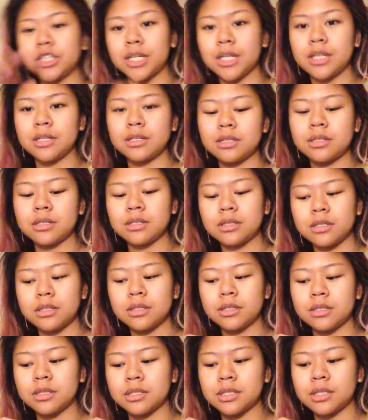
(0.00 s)
Jin
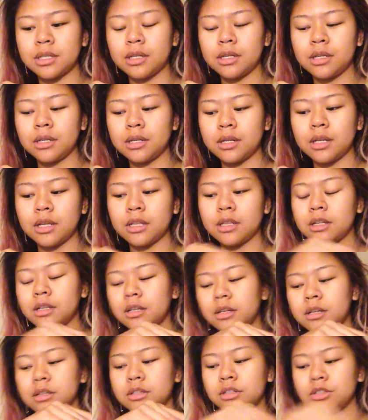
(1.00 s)
is singing, and
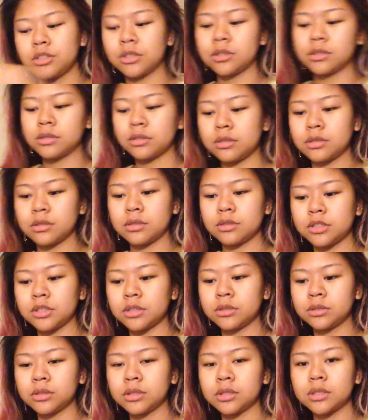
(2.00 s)
then Jung
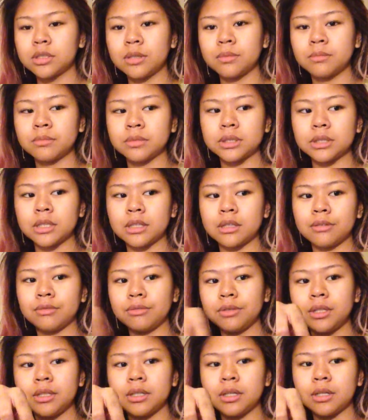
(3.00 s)
Jungkook comes, and
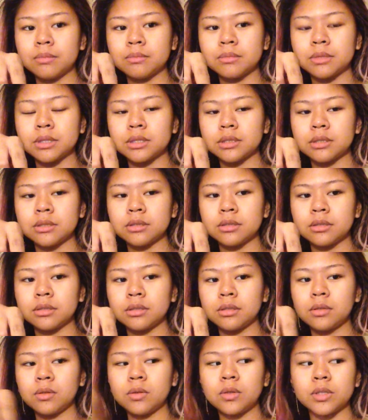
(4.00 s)
then V comes,
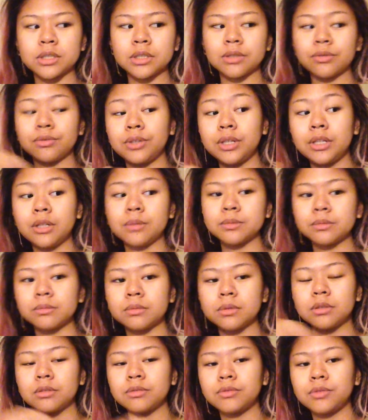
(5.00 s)
or is it V comes?
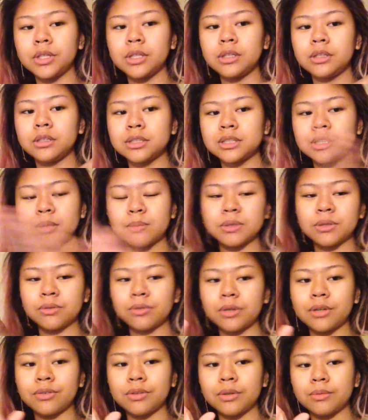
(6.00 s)
V steps in
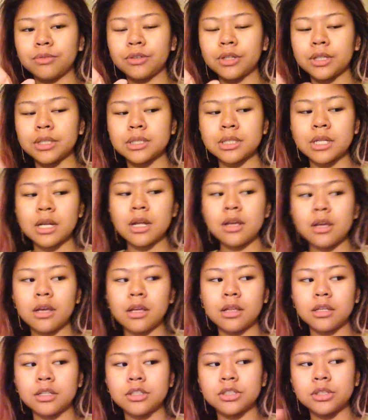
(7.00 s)
front of him first,
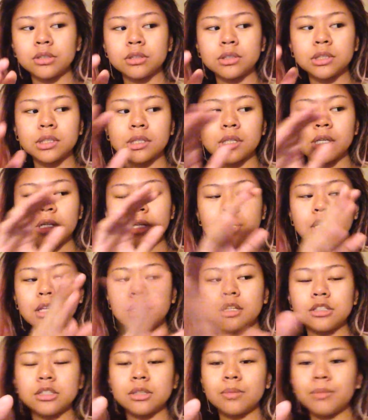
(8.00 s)
and then Jungkook,
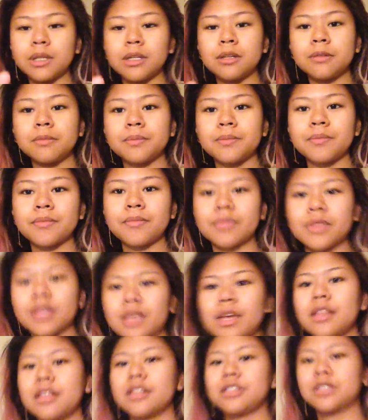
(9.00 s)
and then Jimin,
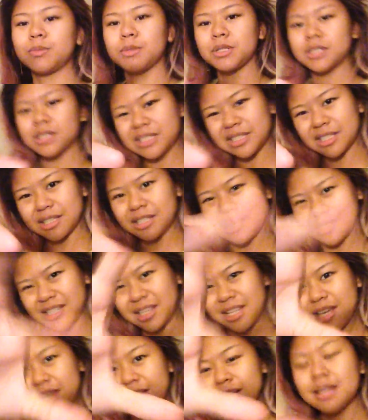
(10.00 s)
and then Jimin does this
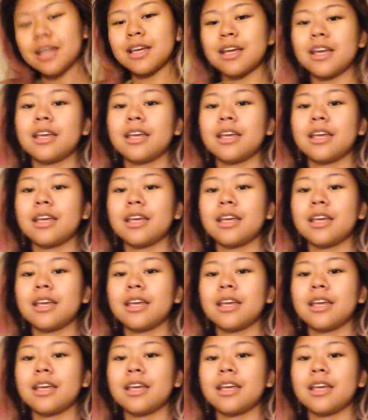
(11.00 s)
thing.